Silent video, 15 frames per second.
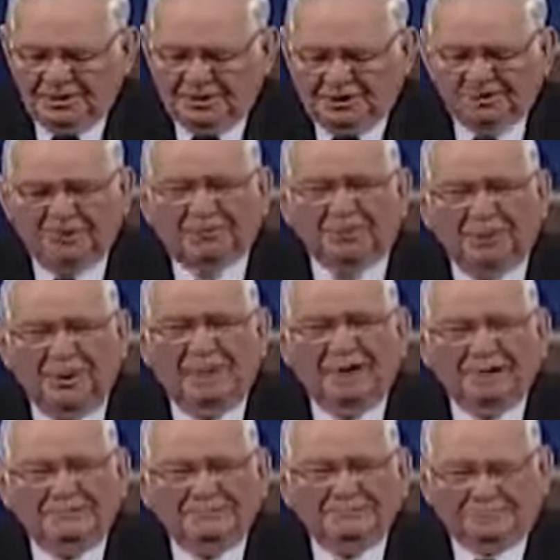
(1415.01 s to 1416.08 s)
shall
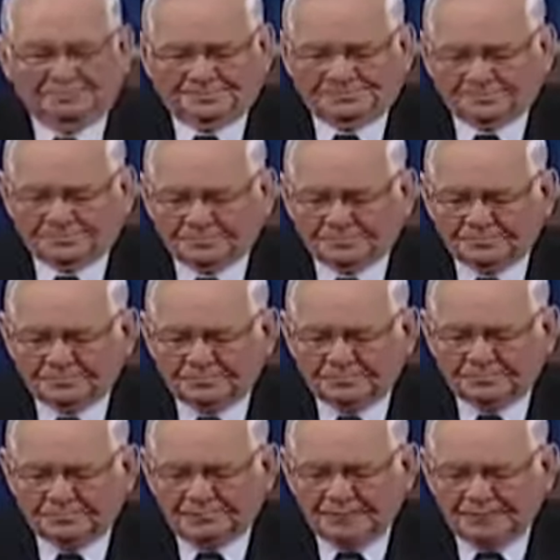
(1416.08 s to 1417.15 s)
spread,
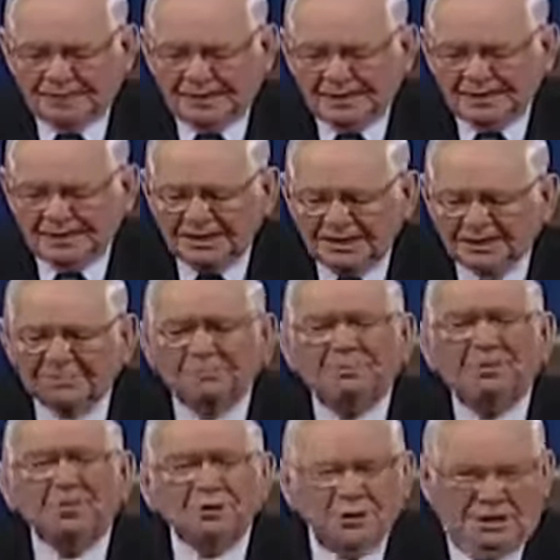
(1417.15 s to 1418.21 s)
and his
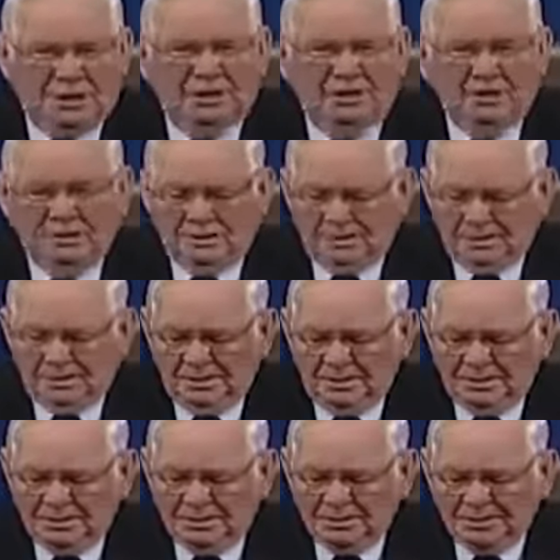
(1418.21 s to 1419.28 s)
beauty
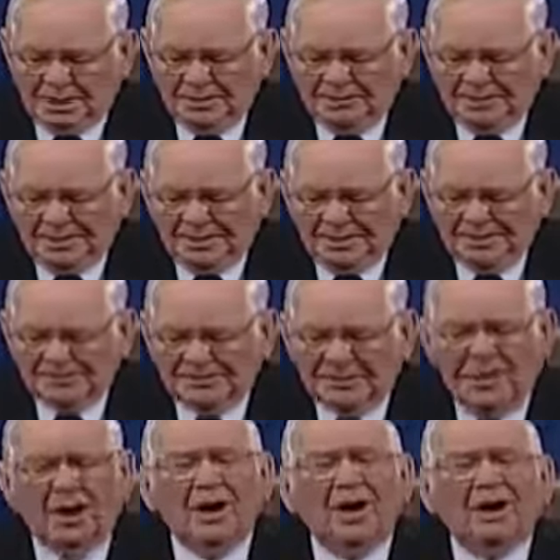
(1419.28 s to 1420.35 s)
shall be as
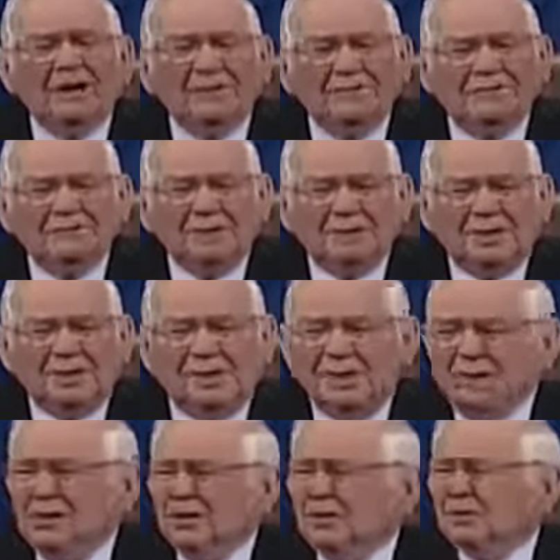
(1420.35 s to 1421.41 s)
the olive tree,
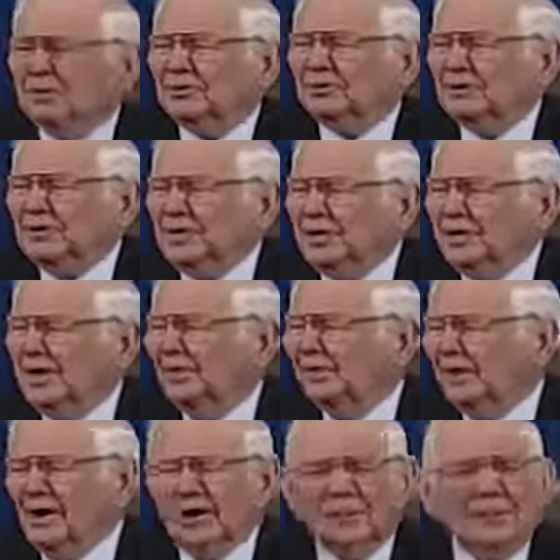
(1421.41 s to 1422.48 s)
the tree
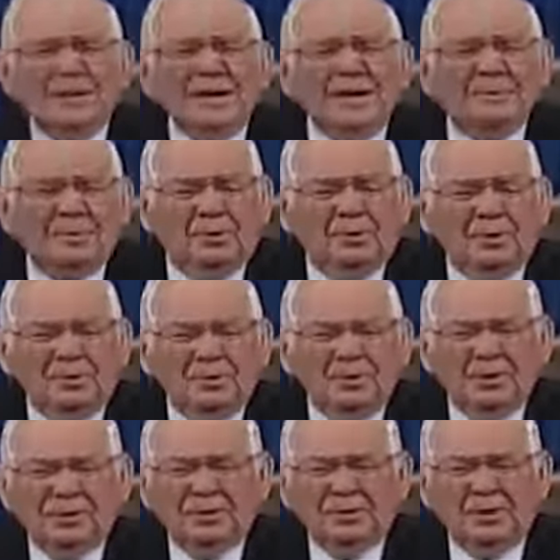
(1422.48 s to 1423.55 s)
of our people,
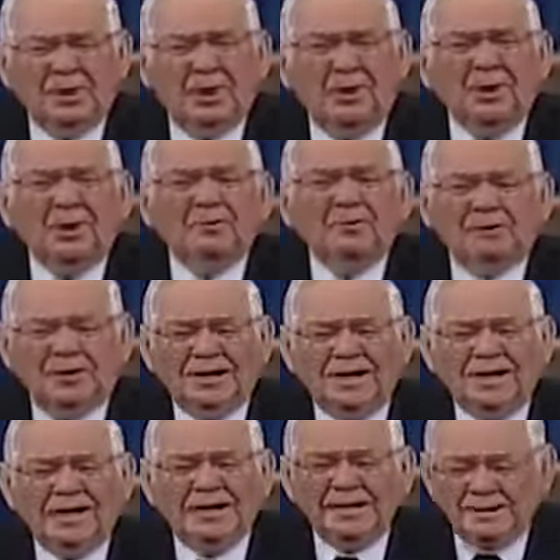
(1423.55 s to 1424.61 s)
the oil for
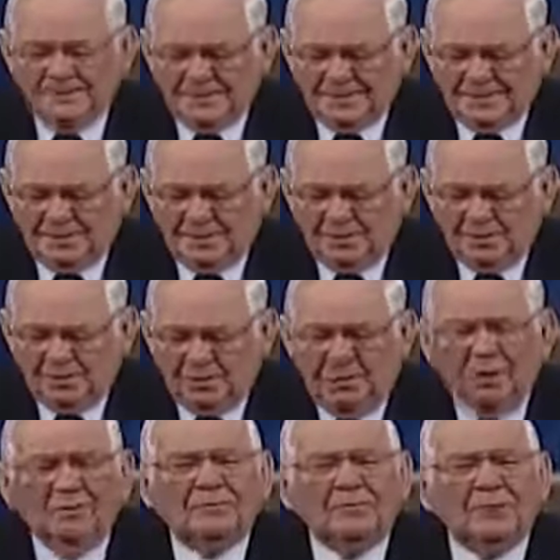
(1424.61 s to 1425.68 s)
healing and the
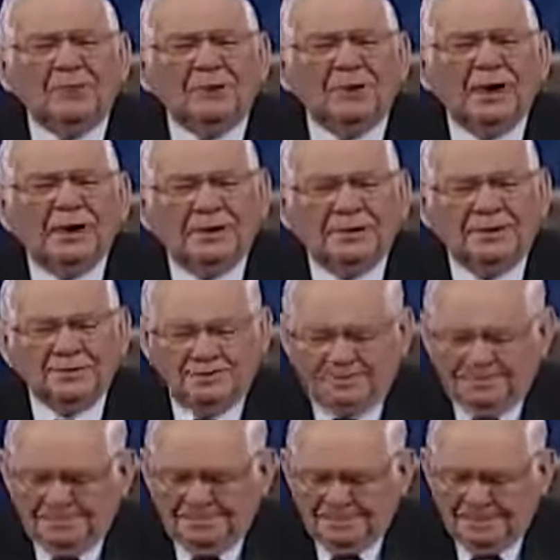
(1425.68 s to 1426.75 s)
oil for prayer.
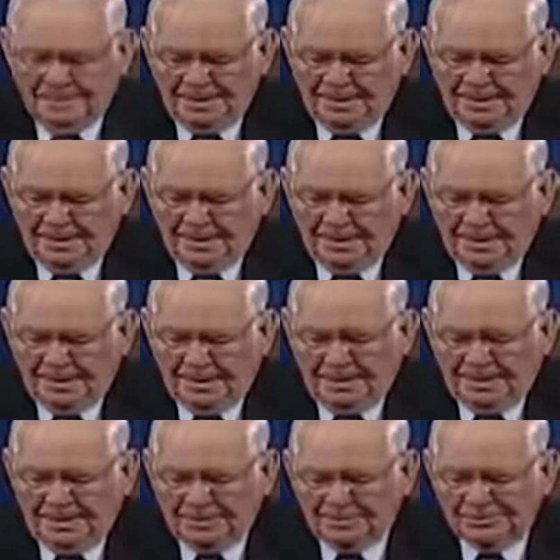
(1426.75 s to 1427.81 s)

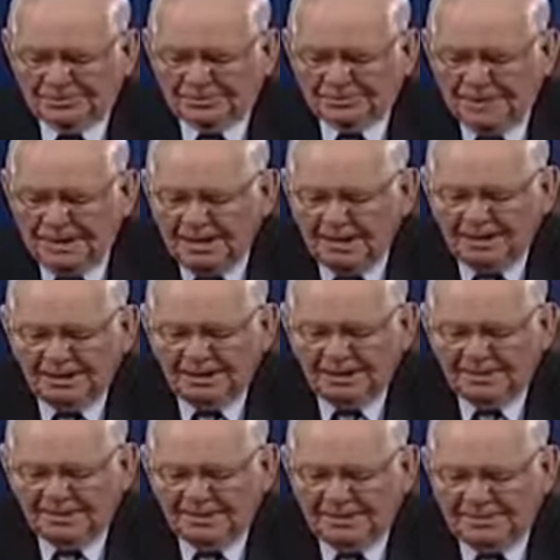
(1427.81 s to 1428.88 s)
And his smell
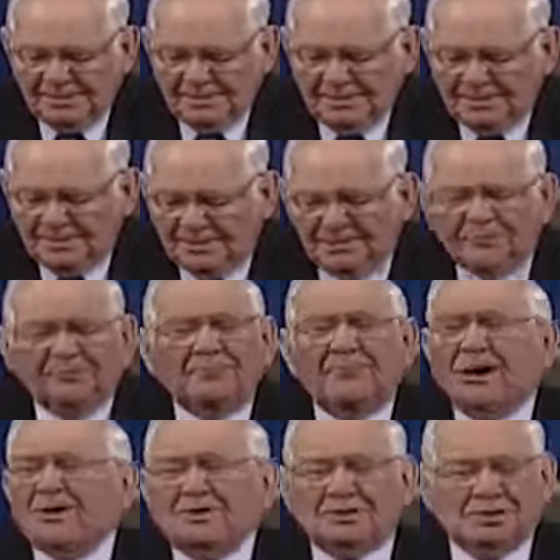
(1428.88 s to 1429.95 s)
as Lebanon, the
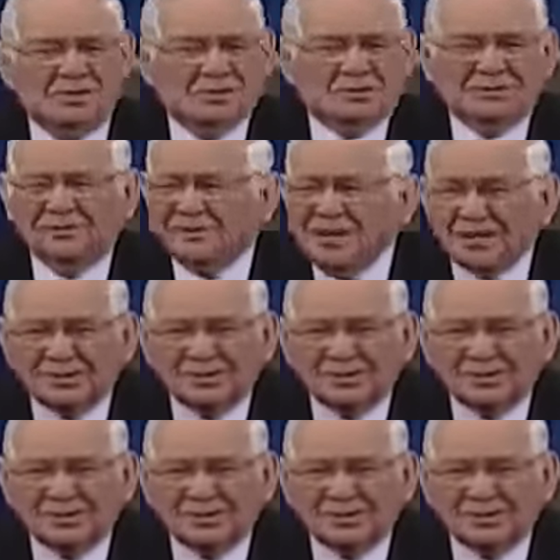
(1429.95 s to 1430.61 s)
freshness of